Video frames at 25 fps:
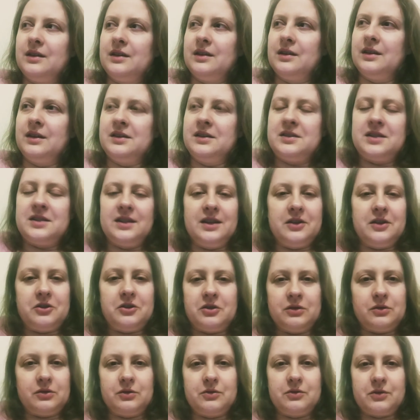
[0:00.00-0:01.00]

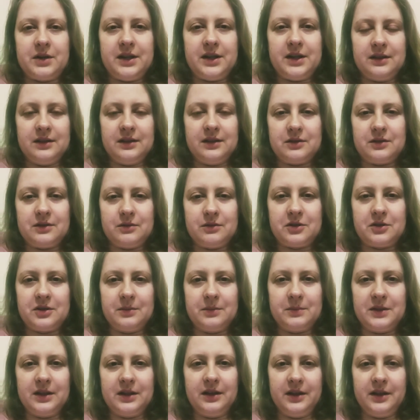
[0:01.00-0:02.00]
initiation to greatness or
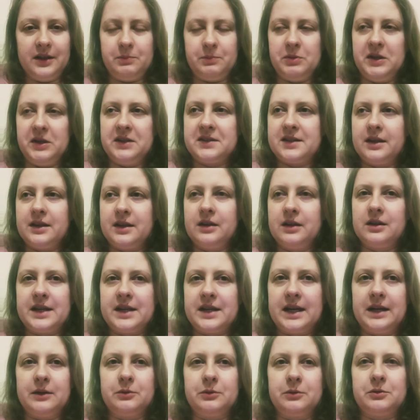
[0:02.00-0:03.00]
something, like being singled
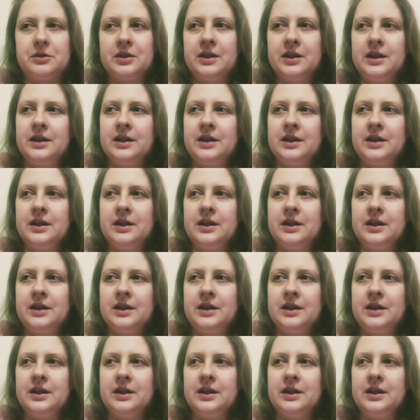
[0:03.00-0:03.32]
out.